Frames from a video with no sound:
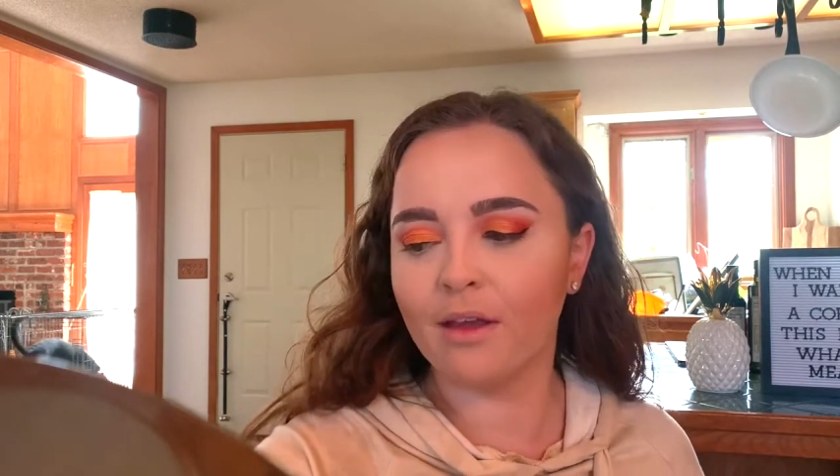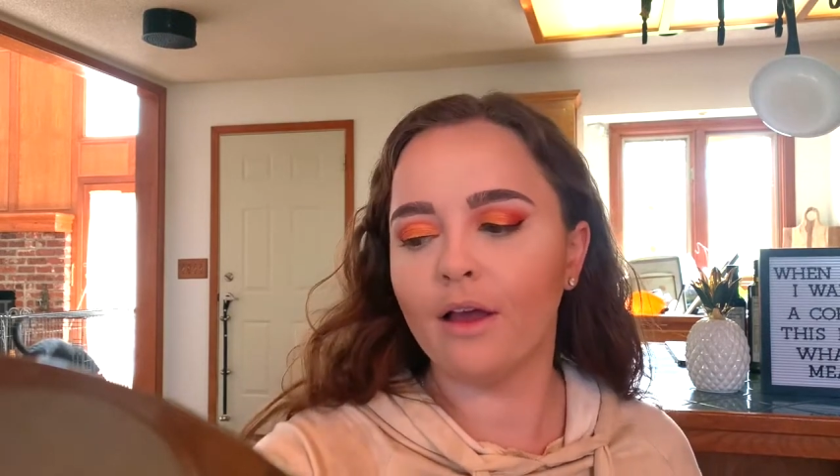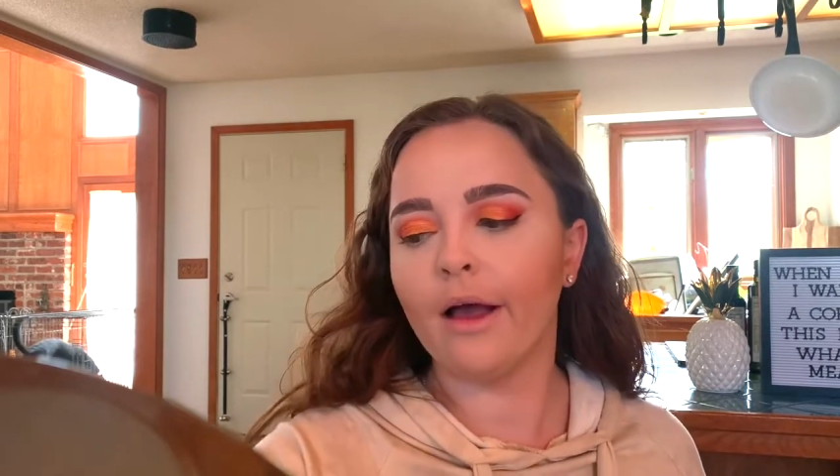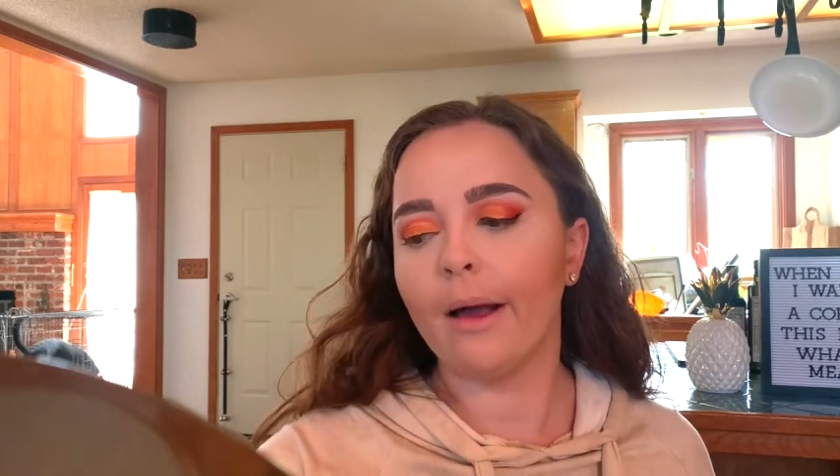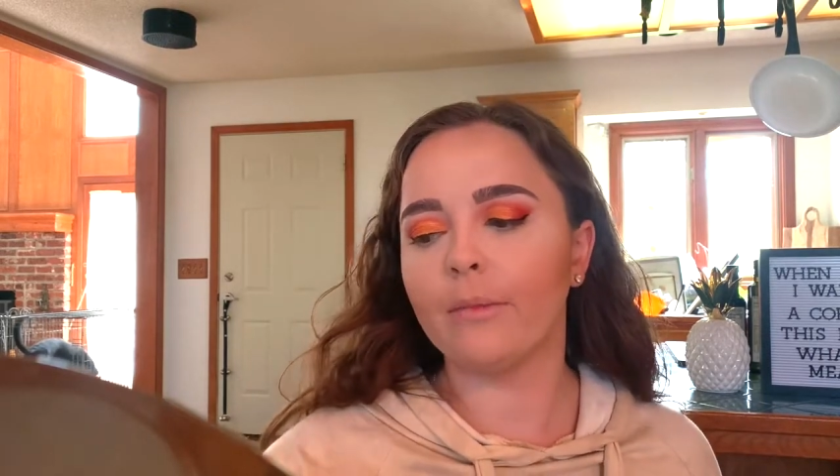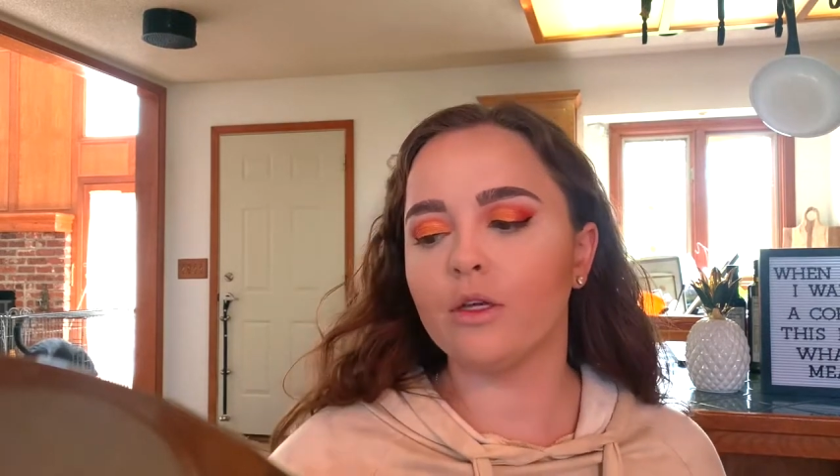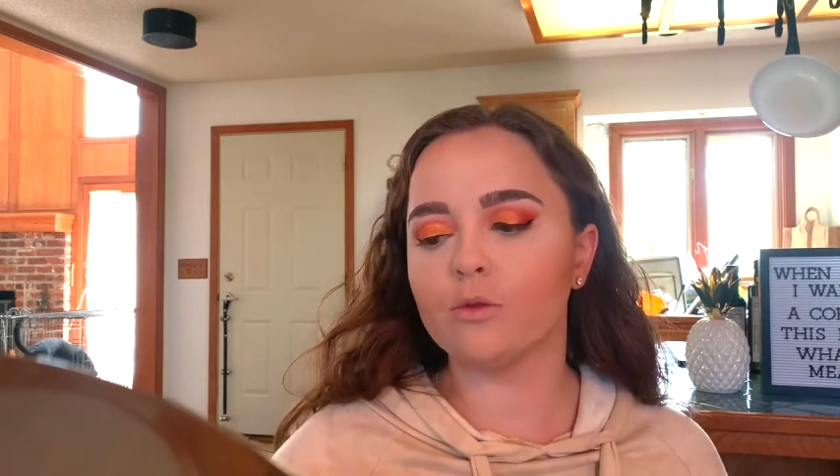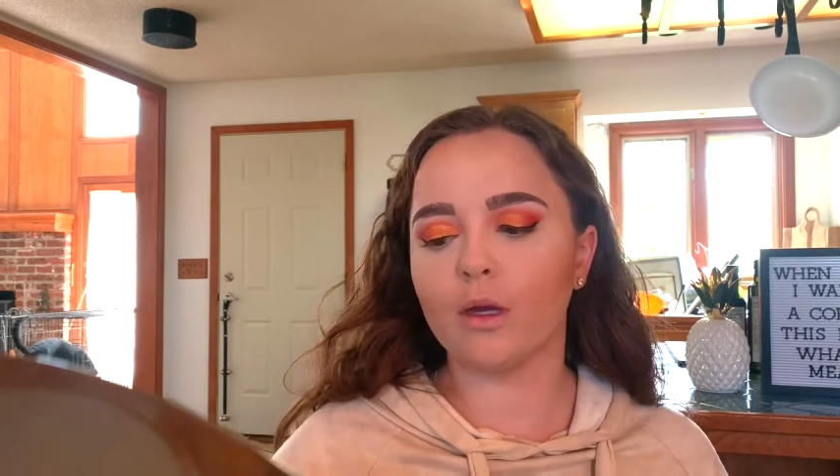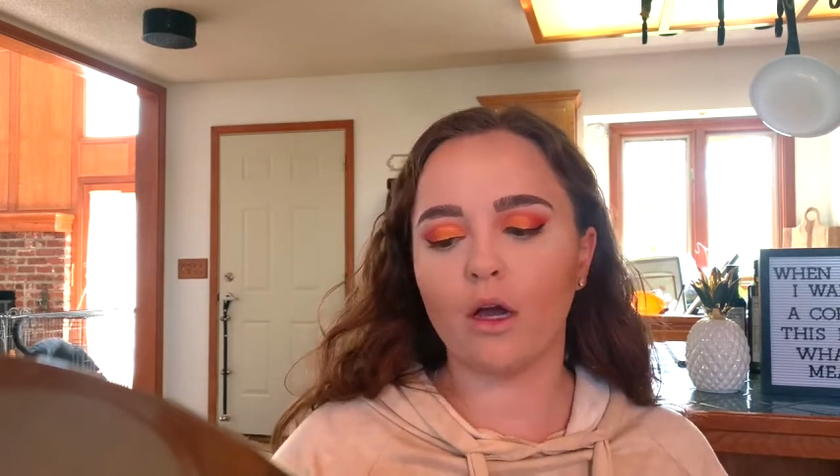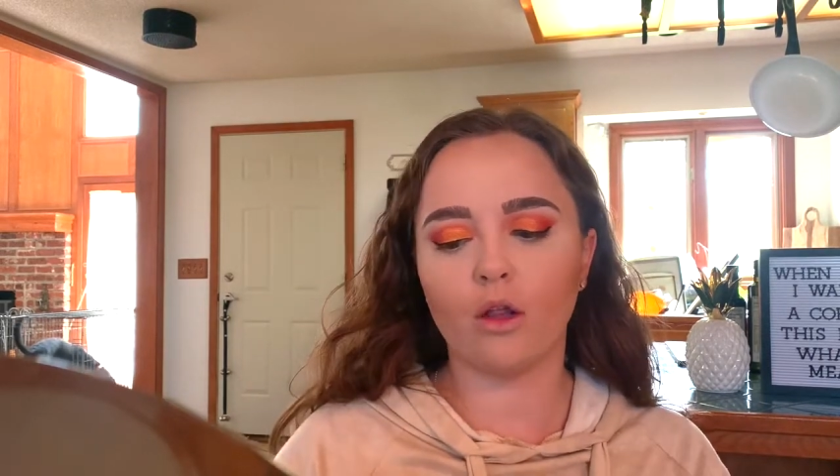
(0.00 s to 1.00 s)
I'm gonna
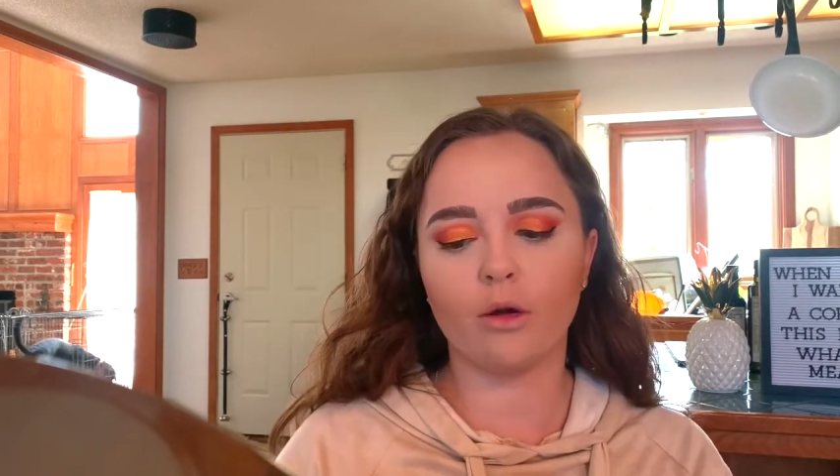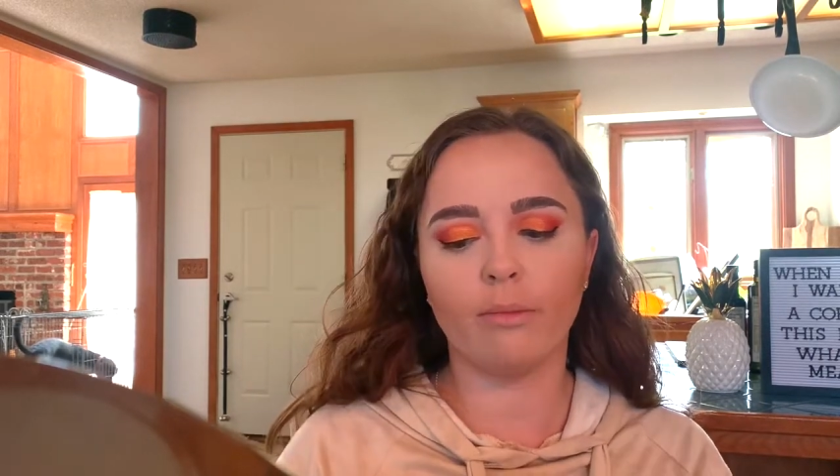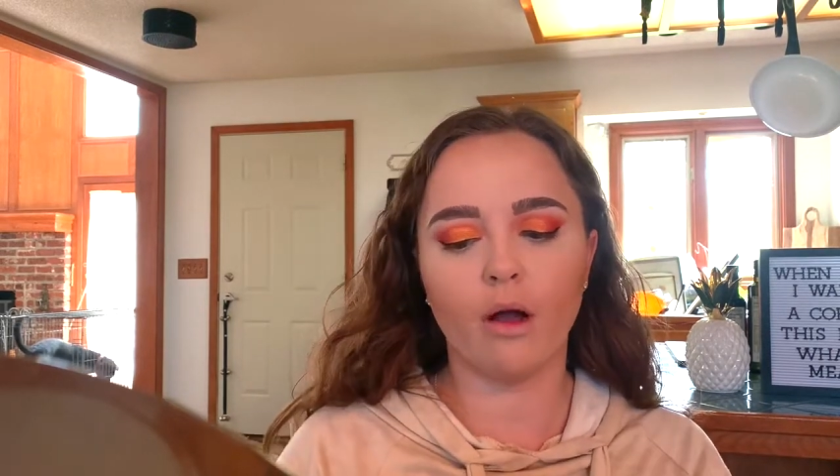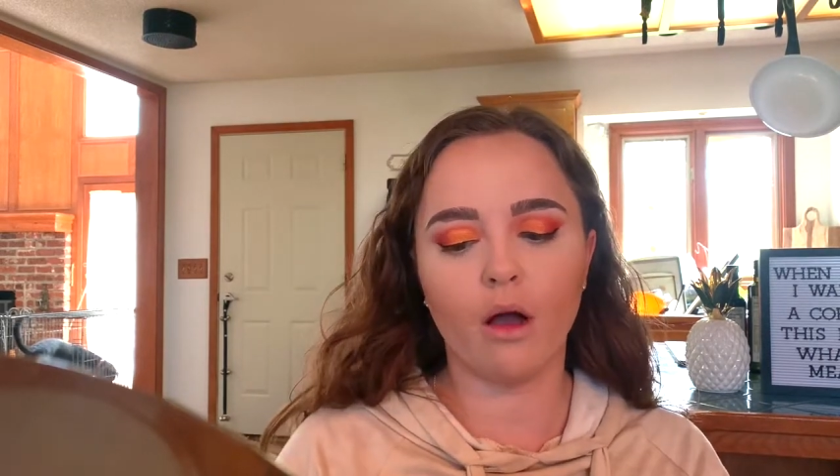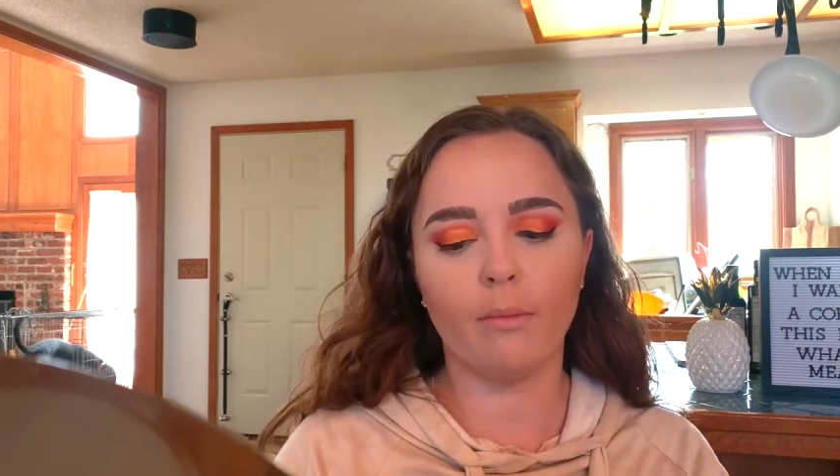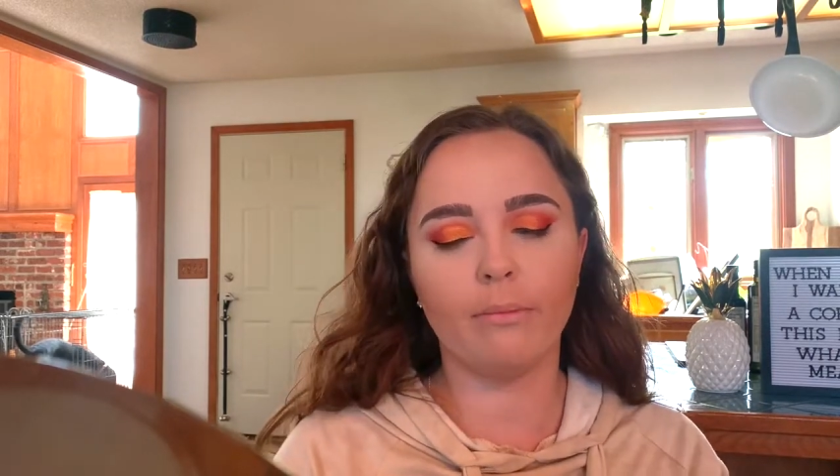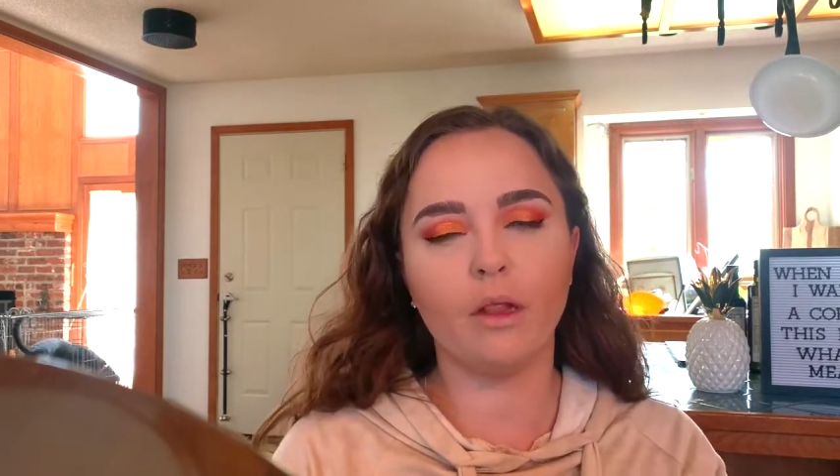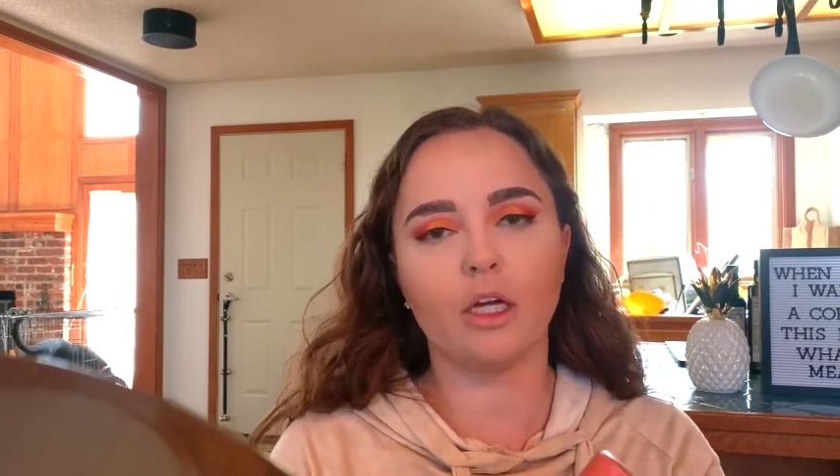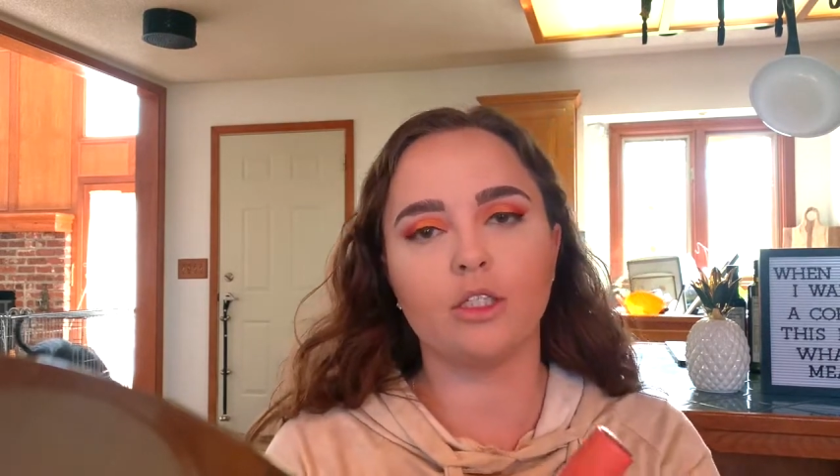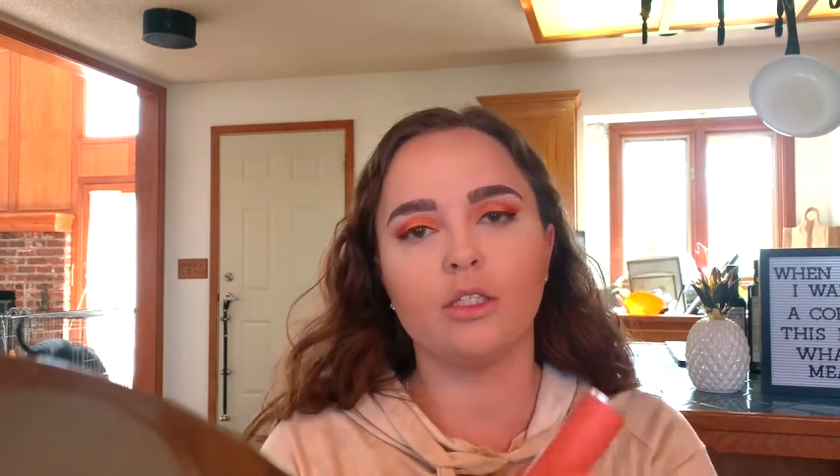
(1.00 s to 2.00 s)
use my Colourpop blush